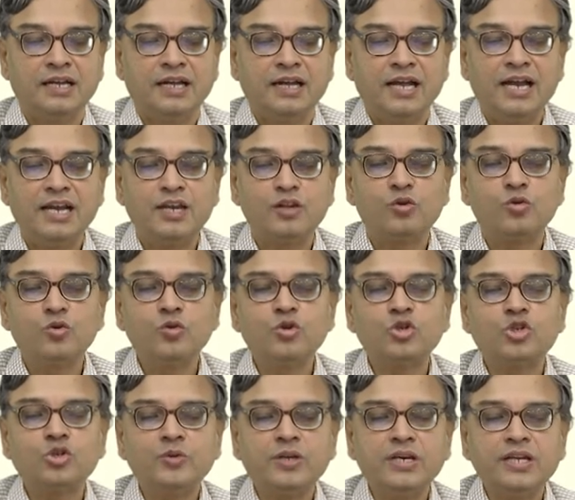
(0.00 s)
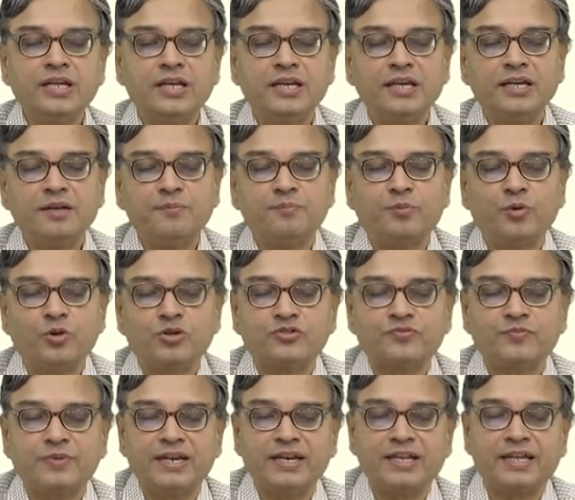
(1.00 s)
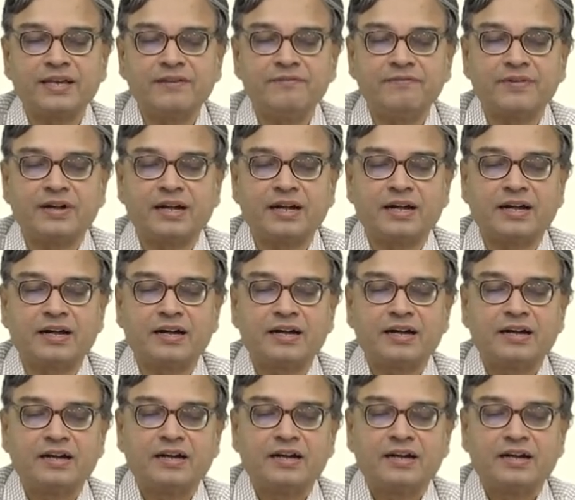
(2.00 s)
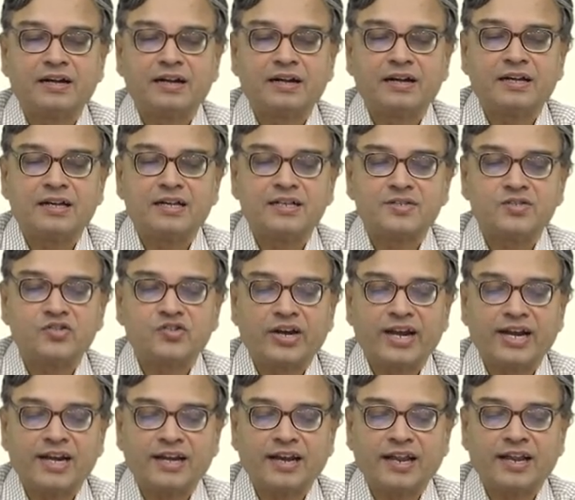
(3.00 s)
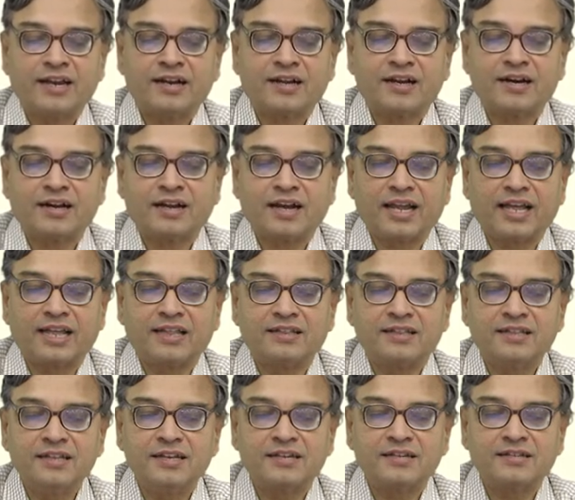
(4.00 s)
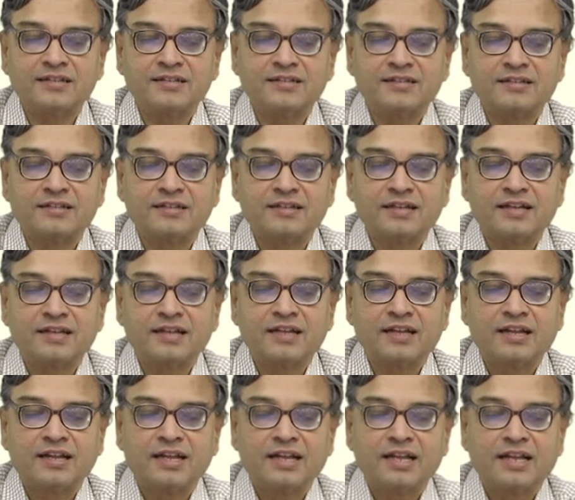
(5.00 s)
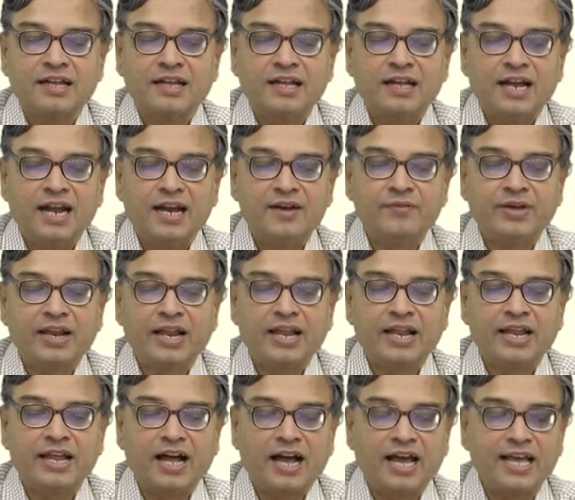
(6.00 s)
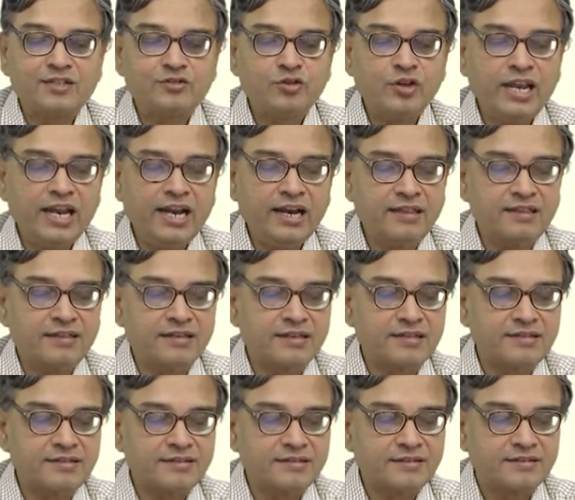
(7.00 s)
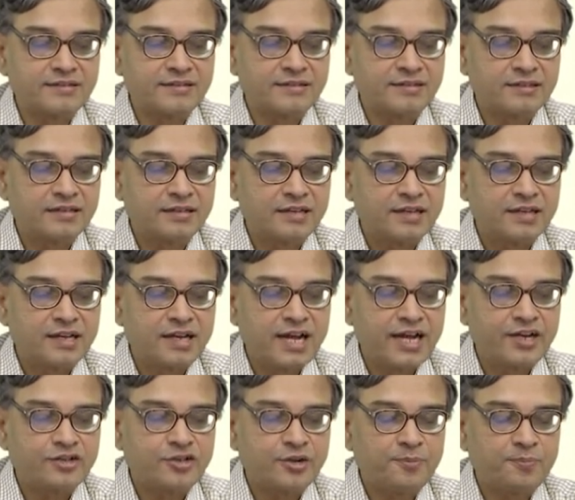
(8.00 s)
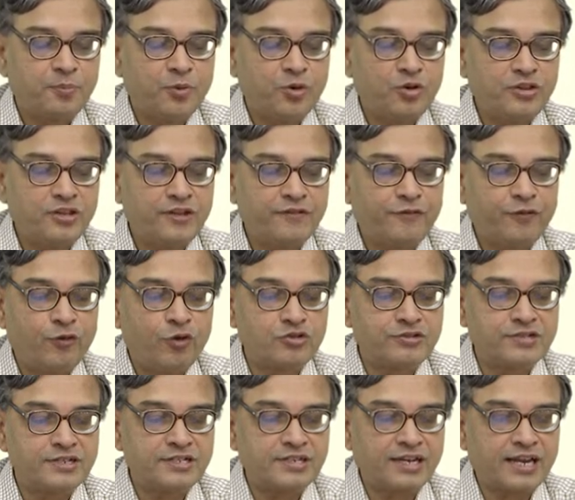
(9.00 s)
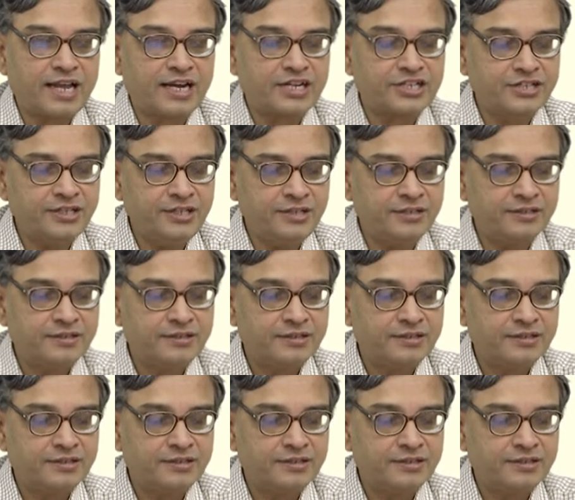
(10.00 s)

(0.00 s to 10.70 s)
And usually books will give a straight line cut like this, and when I isolate this, I should put the force interaction